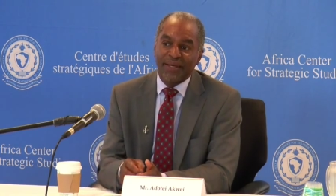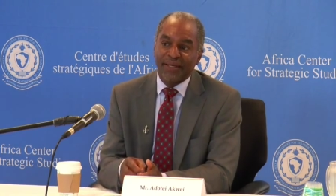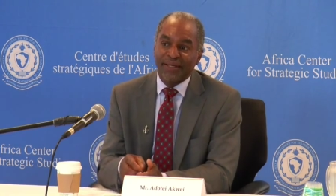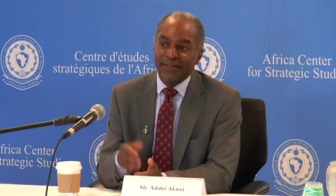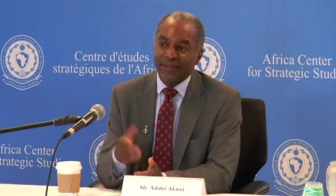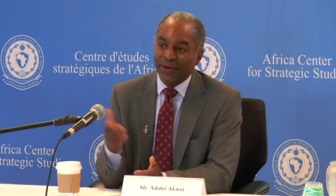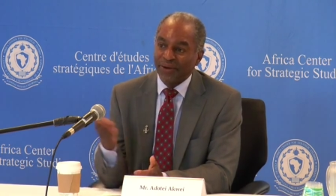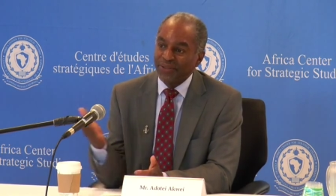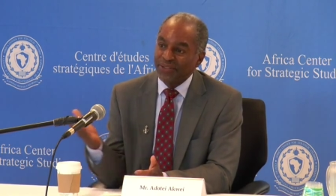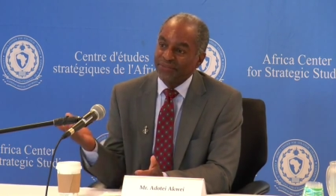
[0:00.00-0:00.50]

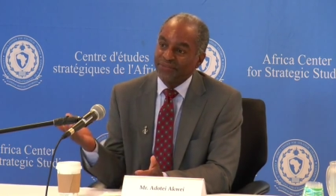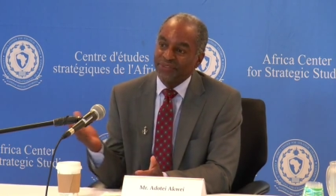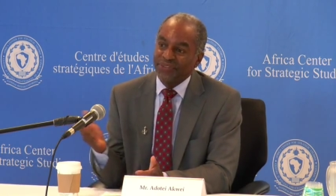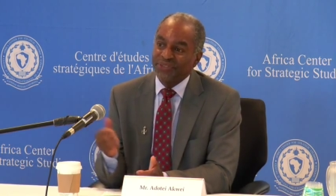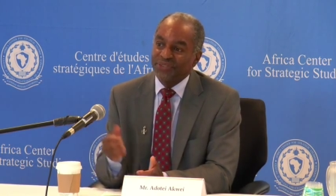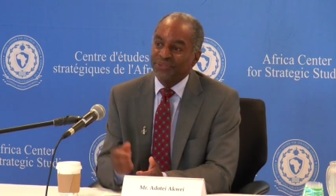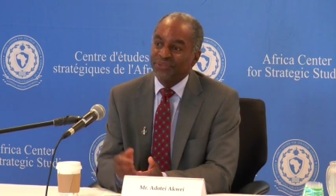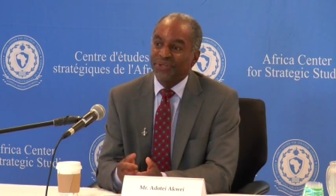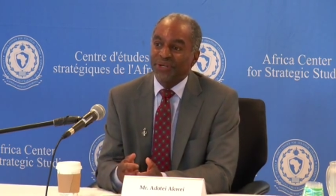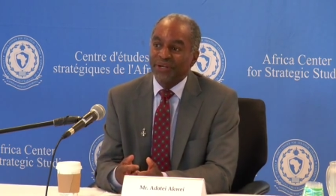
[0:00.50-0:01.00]
Uh, all of
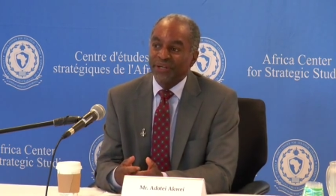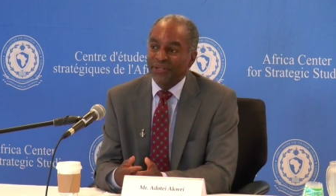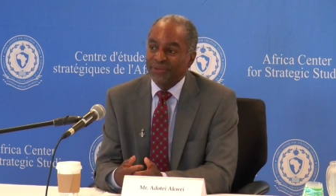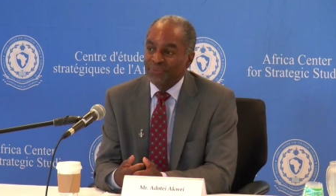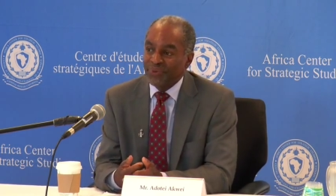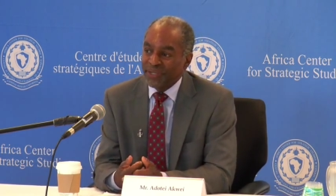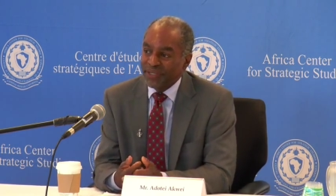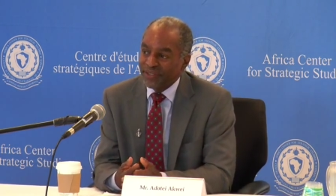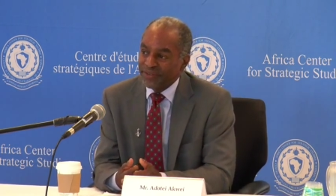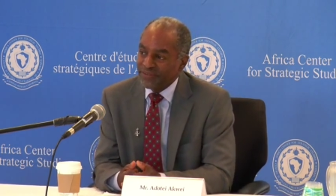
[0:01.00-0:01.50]
you are
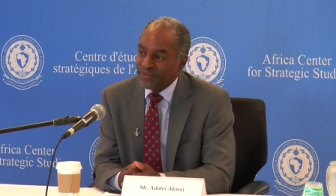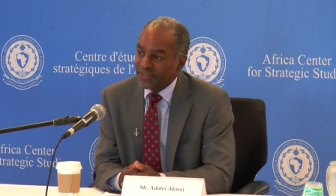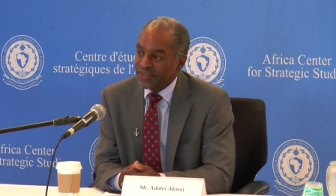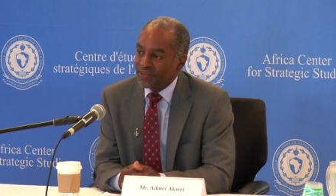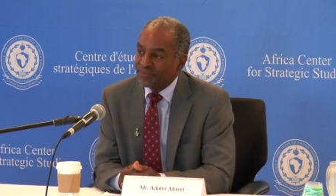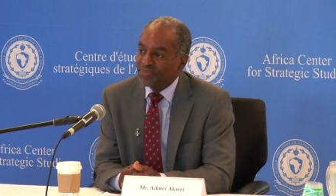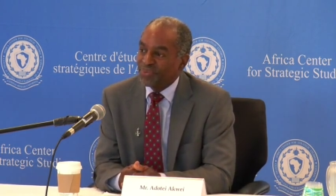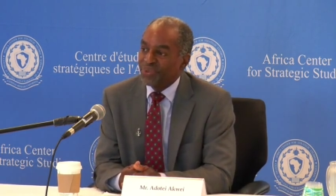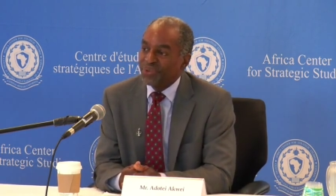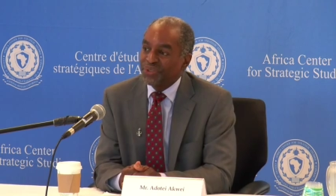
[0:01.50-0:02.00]
aware of the
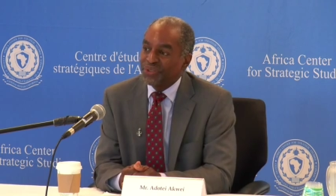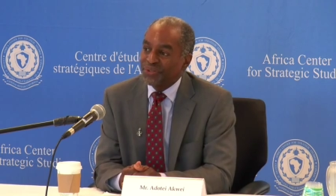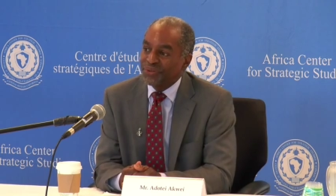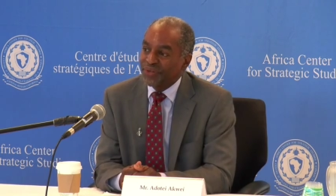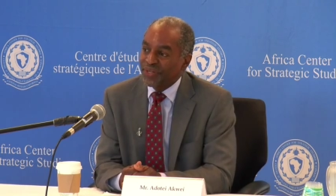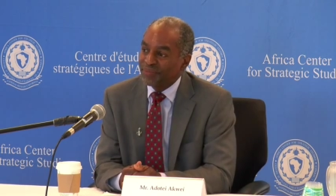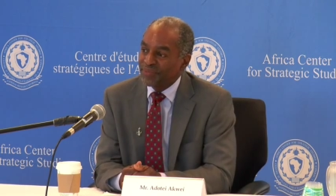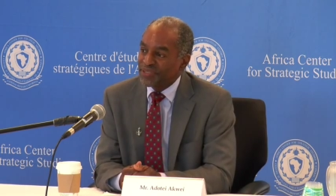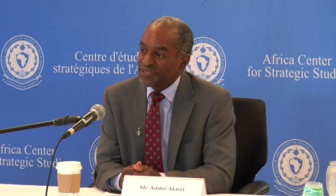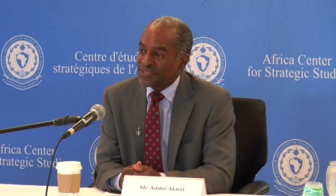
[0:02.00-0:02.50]
Boko
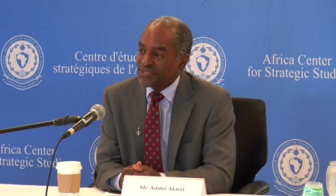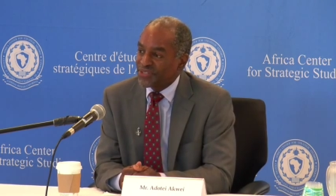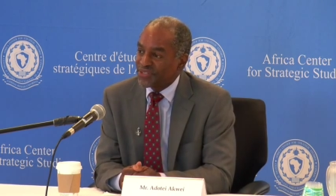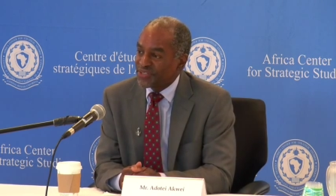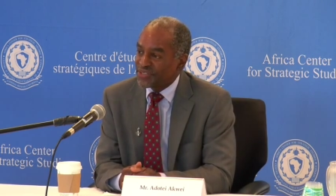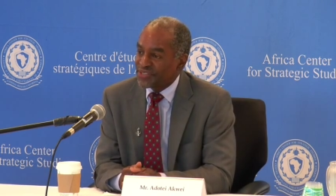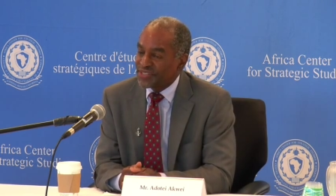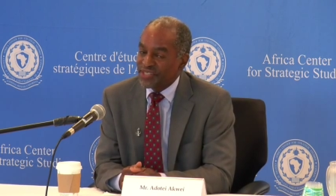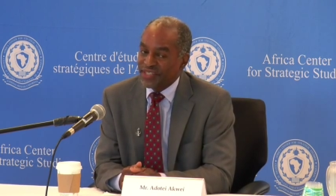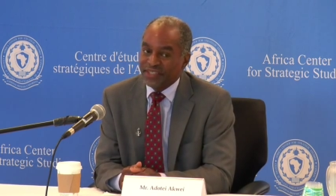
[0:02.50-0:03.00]
Haram
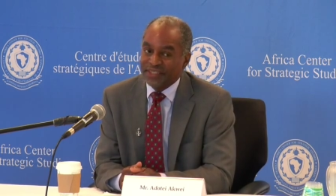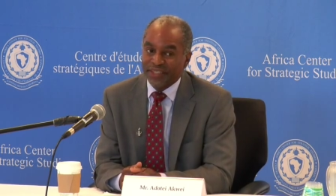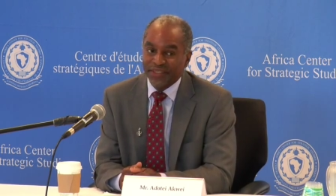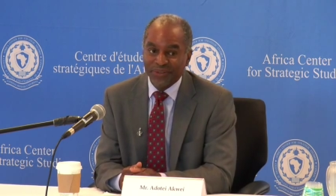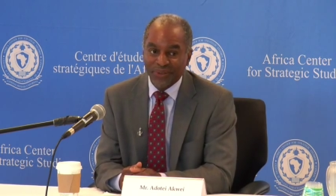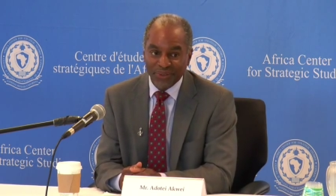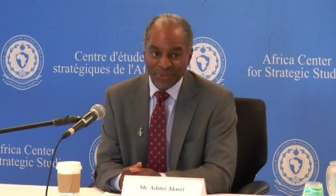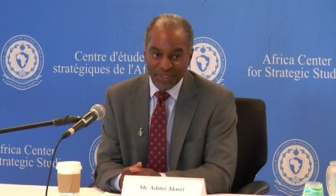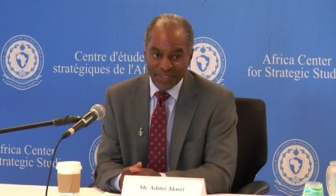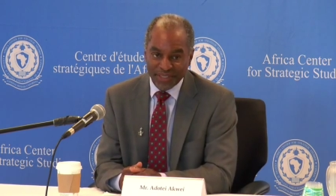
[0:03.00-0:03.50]
insurgency in the
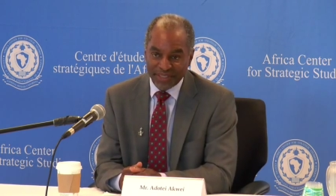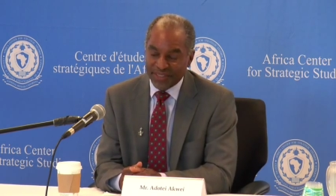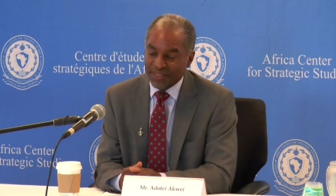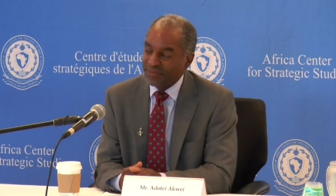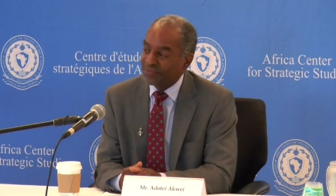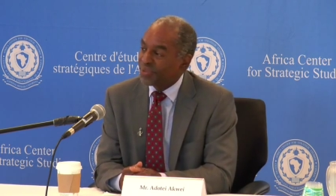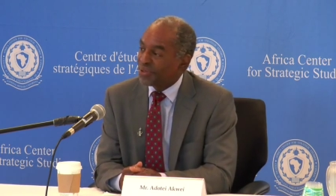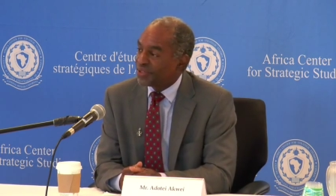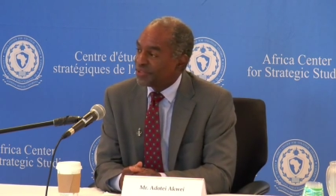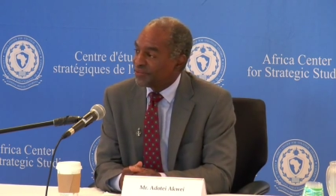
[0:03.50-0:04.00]

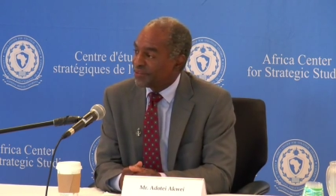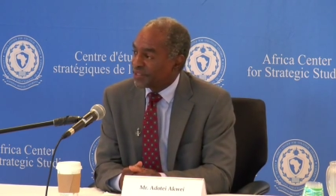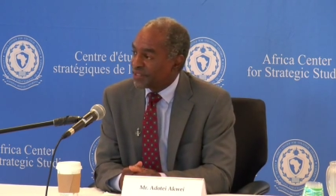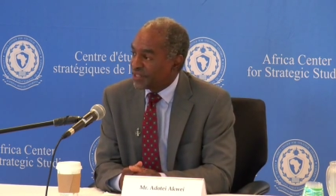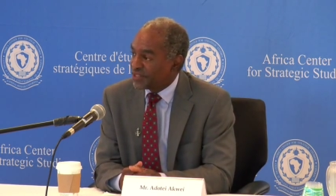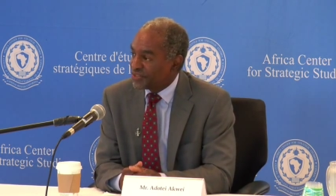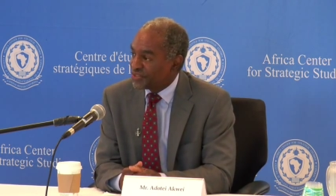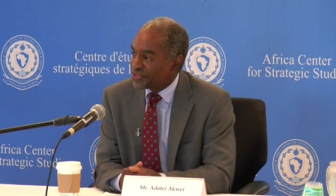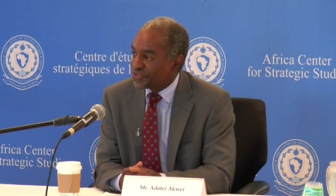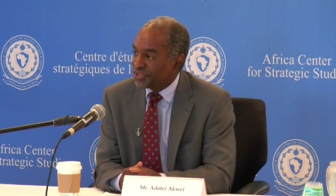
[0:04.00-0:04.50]
northeastern part of the
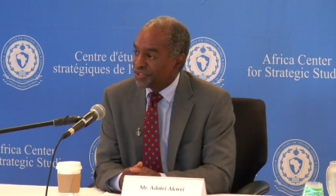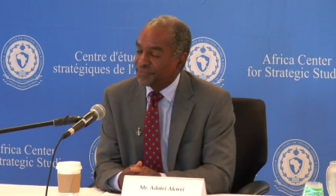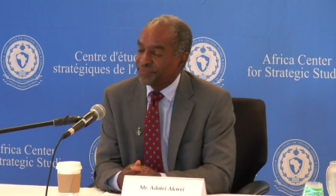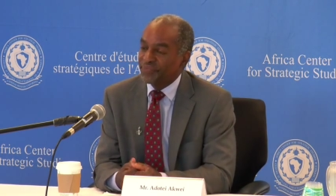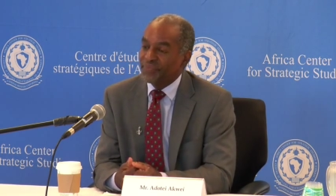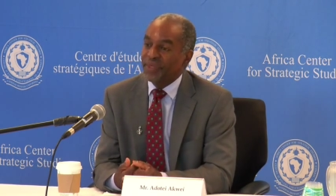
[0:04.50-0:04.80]
country.